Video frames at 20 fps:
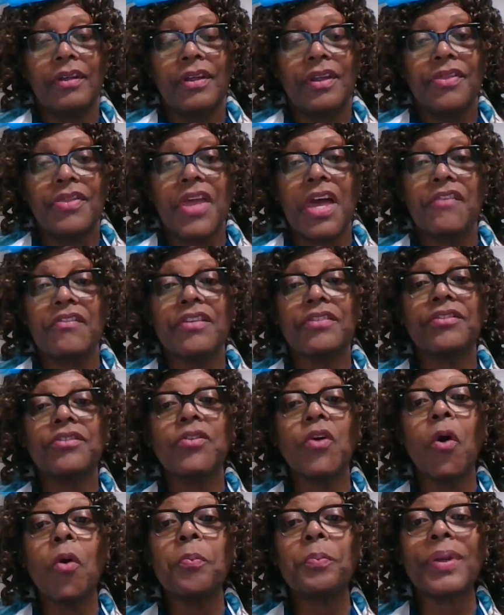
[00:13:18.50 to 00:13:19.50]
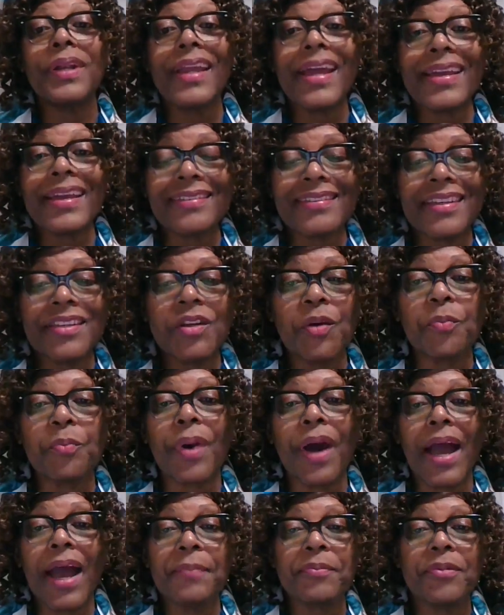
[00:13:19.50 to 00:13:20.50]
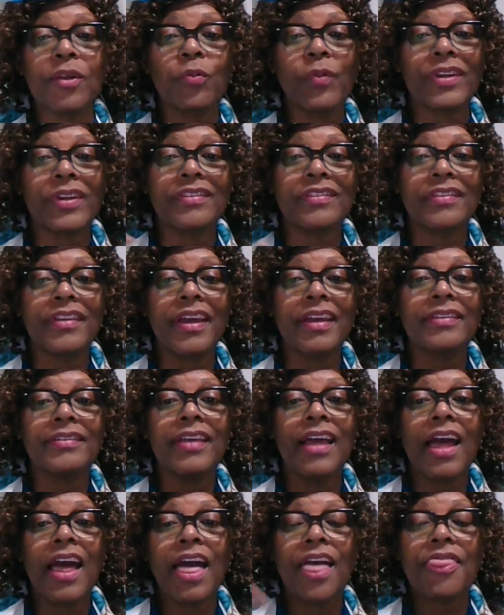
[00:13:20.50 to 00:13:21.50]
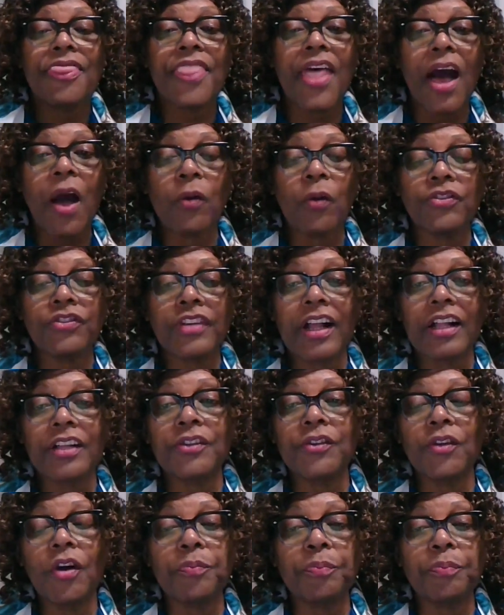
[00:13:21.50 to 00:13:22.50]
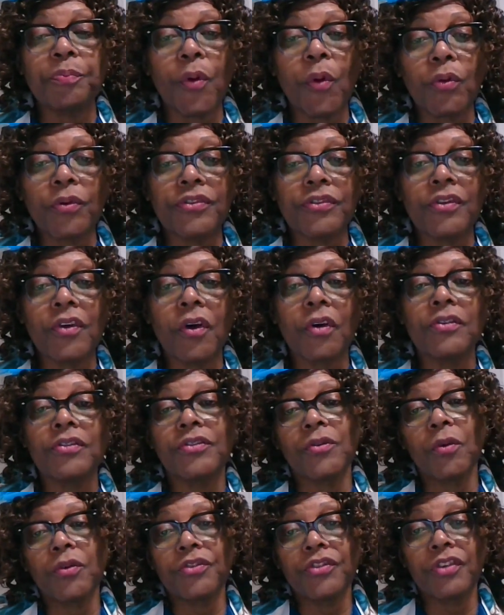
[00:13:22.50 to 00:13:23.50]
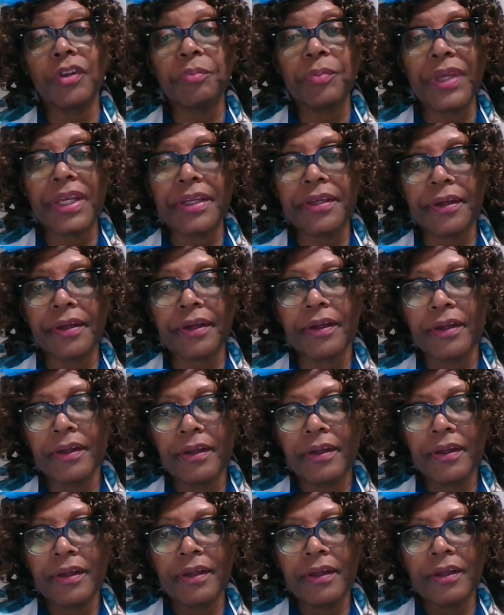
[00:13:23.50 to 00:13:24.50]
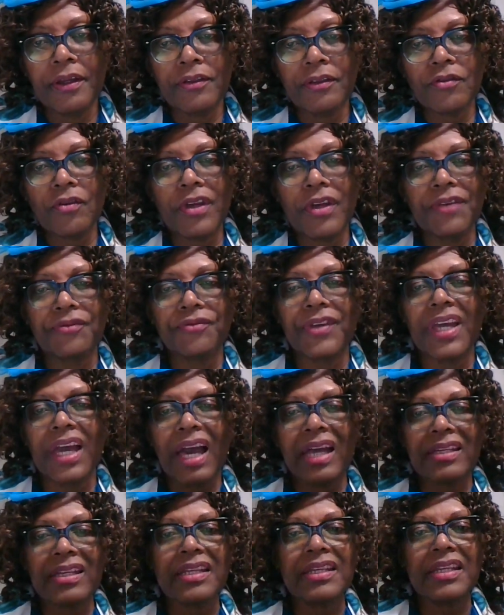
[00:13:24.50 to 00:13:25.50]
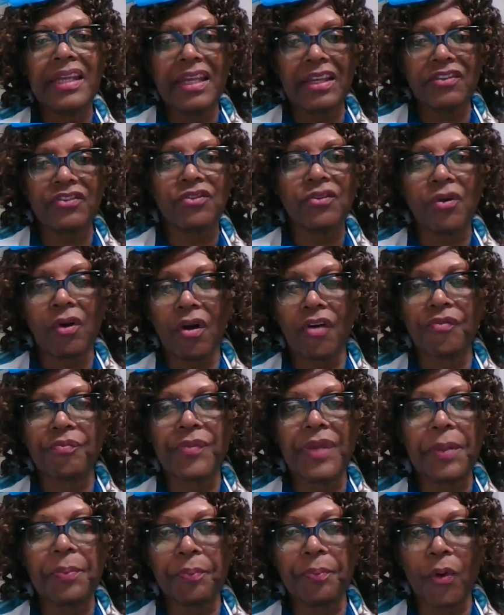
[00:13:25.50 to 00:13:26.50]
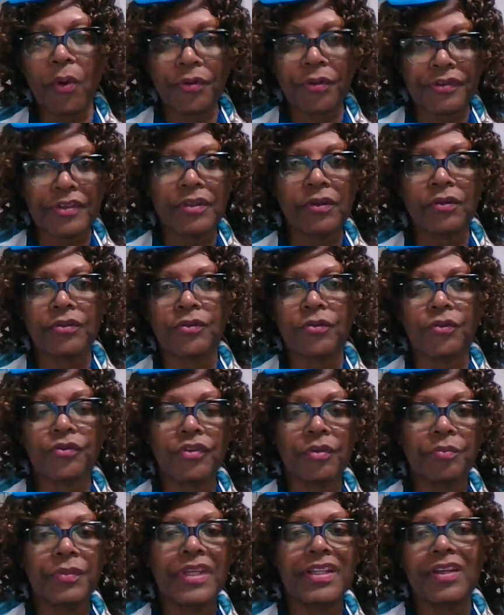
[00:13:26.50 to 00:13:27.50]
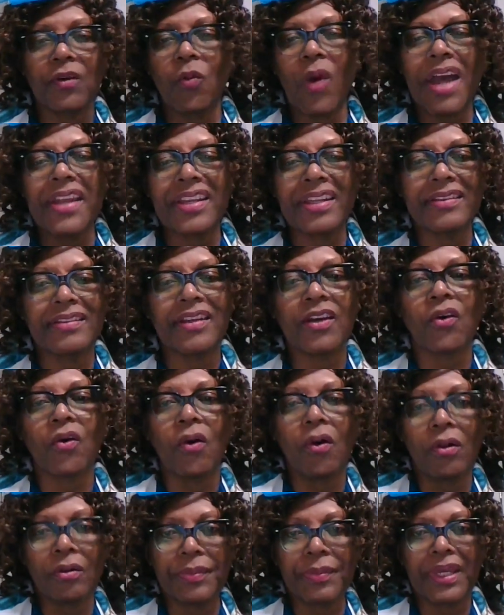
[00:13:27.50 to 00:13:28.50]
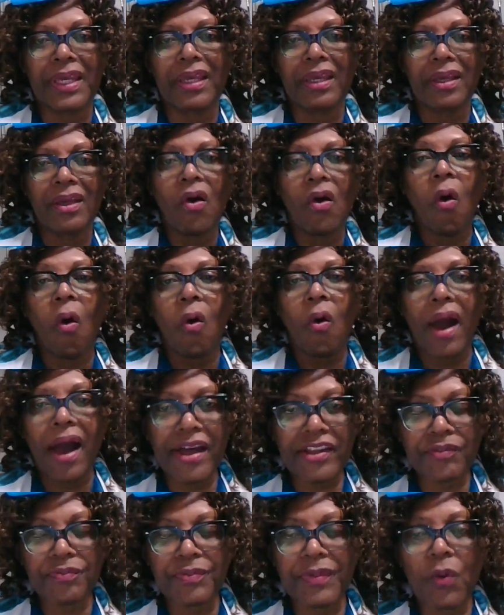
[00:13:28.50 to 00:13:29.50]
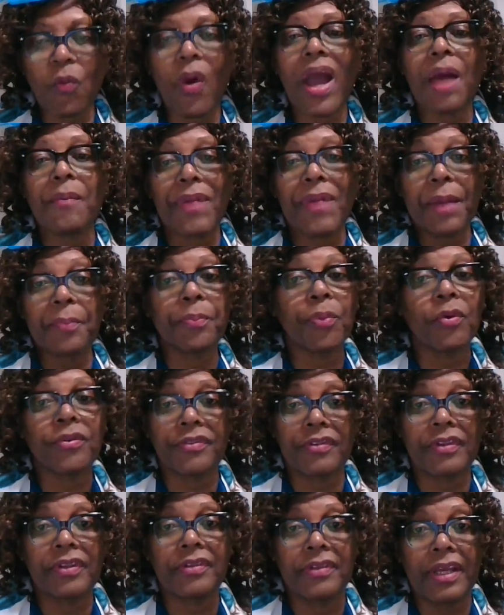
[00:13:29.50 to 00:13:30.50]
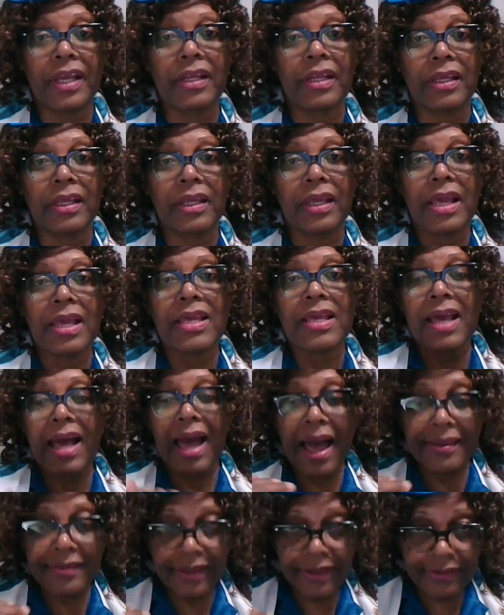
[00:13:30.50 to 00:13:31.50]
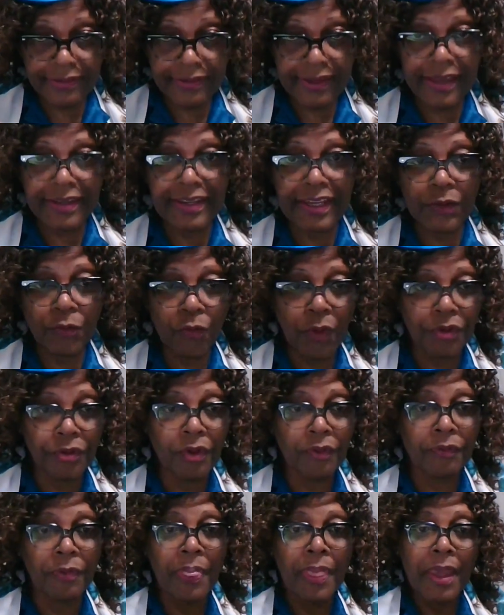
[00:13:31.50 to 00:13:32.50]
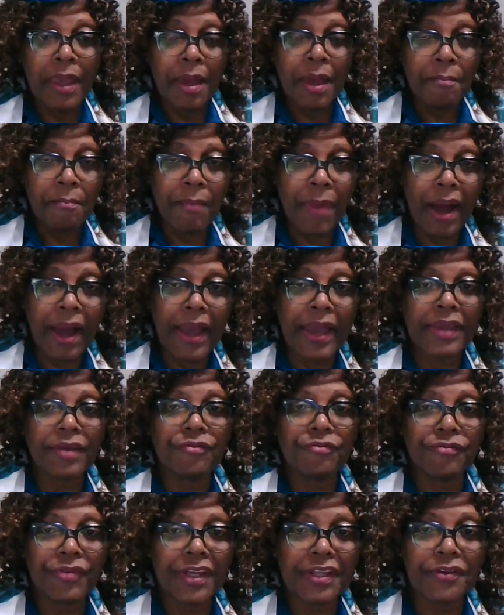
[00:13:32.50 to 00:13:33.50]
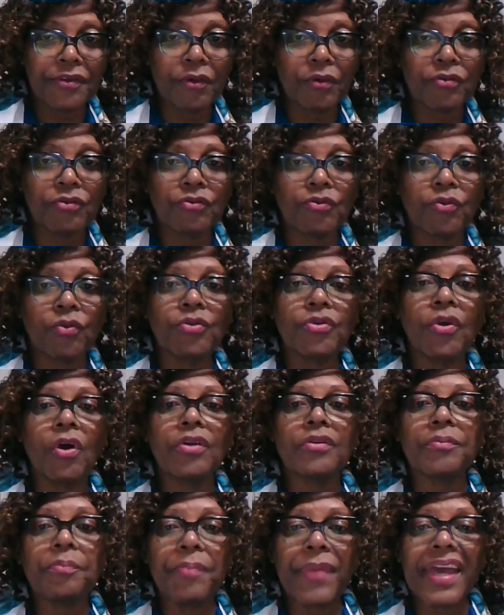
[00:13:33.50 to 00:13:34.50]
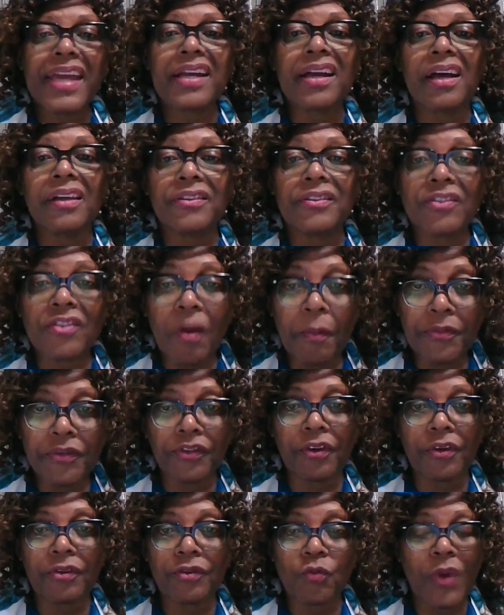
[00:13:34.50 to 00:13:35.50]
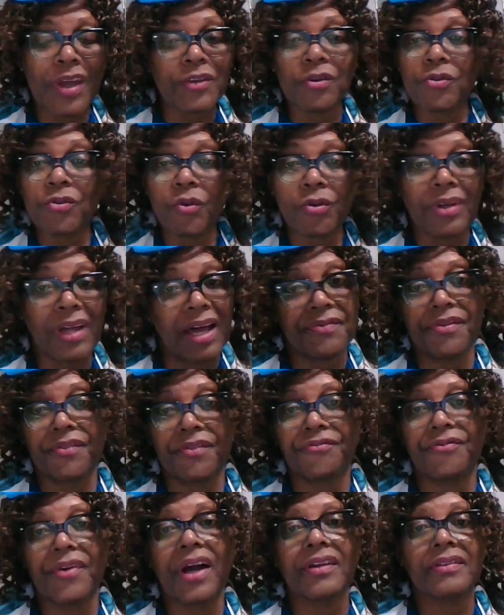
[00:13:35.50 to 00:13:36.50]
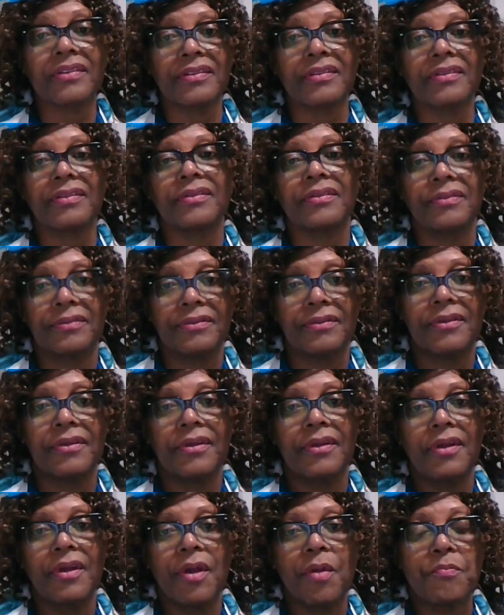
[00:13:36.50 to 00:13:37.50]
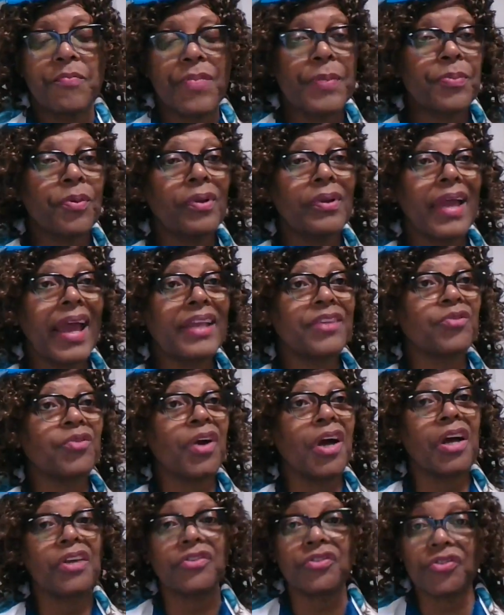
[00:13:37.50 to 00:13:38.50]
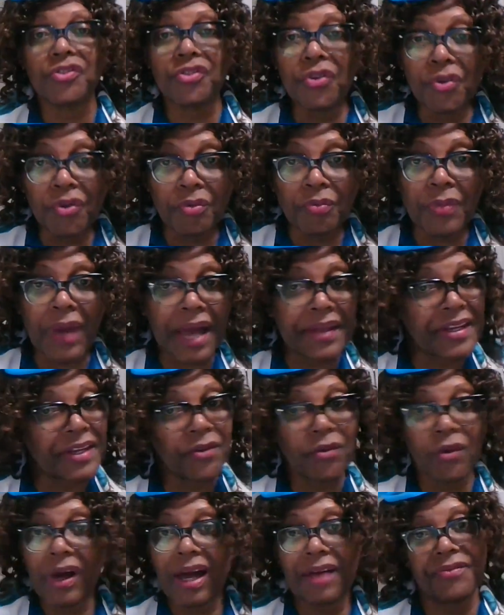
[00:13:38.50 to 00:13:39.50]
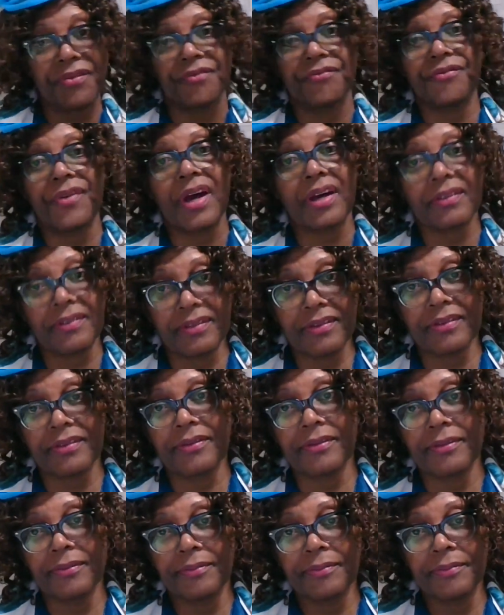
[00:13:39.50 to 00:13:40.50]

There is no place in the Bible which says, "Thou shalt not post on social media." So if he had an issue of me posting on social media, why didn't he call me or ask me, why am I posting daily? As I said in one of my videos, do not make assumptions when you don't have the facts. People like to assume and they don't have the facts.